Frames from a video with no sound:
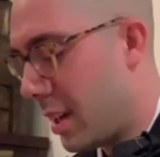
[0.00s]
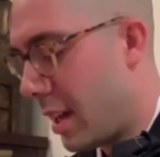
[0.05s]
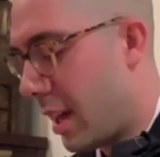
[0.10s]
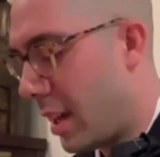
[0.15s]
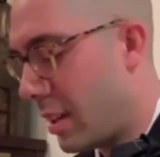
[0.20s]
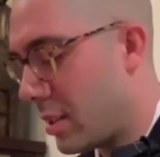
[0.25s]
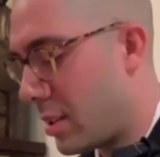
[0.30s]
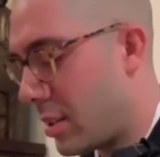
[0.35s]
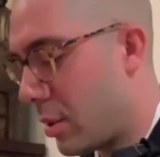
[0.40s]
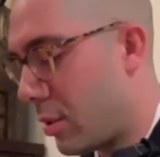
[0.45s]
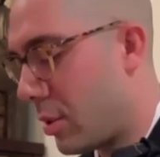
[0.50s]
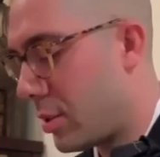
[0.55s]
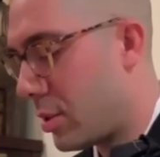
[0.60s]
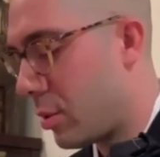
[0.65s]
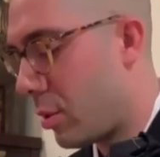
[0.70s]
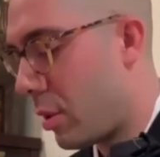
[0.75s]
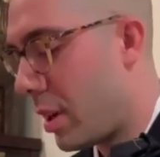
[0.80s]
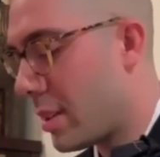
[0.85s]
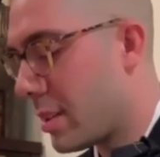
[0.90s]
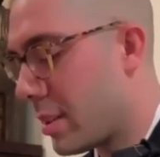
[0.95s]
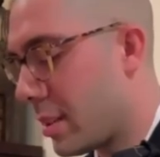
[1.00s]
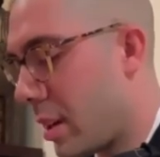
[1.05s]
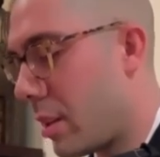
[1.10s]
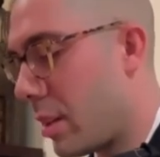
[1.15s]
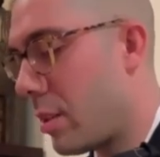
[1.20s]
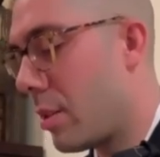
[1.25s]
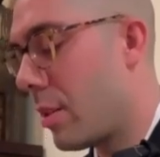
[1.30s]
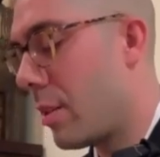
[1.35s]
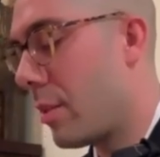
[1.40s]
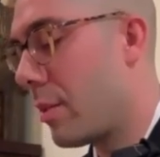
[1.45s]
And so the
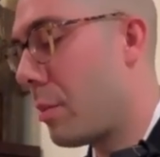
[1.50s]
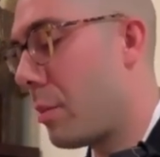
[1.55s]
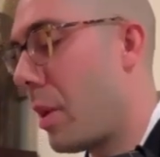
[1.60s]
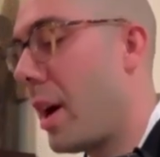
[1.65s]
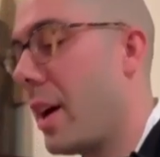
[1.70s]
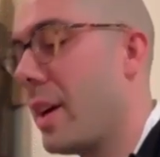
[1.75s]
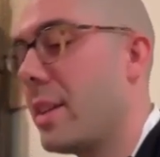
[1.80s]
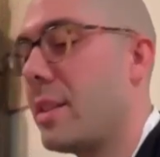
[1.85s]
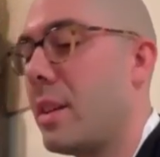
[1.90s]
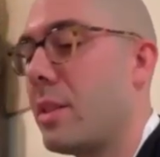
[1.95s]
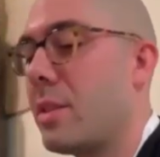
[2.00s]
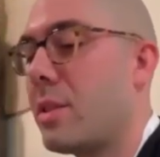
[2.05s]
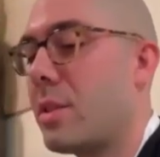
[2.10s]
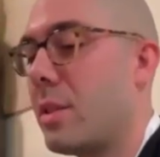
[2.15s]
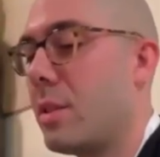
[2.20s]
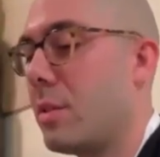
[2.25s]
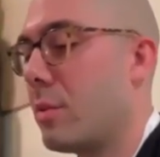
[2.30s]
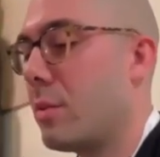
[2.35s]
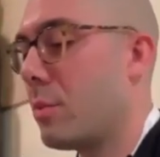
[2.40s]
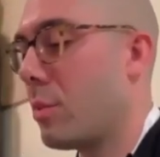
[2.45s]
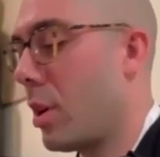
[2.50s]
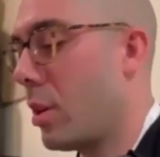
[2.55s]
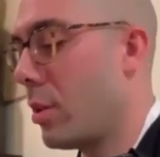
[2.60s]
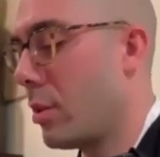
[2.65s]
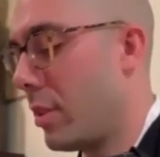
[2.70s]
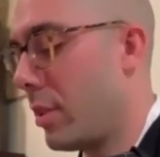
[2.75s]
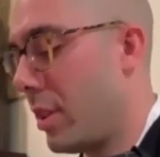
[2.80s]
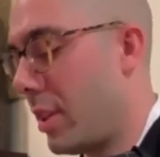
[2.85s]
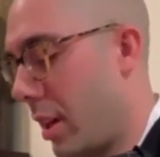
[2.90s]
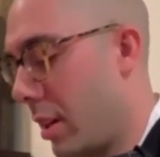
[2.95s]
translator of my edition
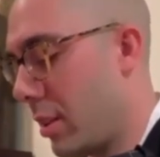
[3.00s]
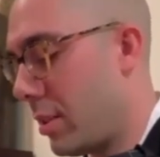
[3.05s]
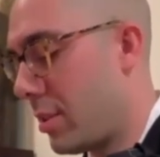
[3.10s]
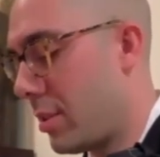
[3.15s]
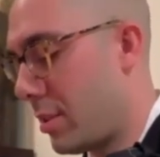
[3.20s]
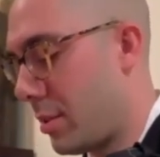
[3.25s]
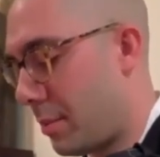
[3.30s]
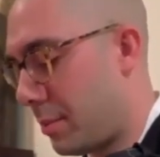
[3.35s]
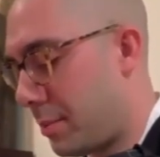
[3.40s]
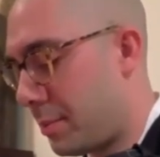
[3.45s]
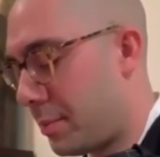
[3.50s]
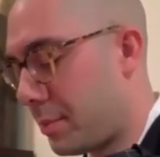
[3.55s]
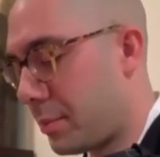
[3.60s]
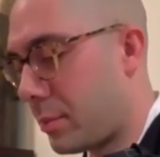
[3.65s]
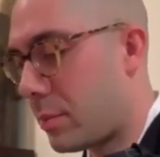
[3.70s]
wrote this: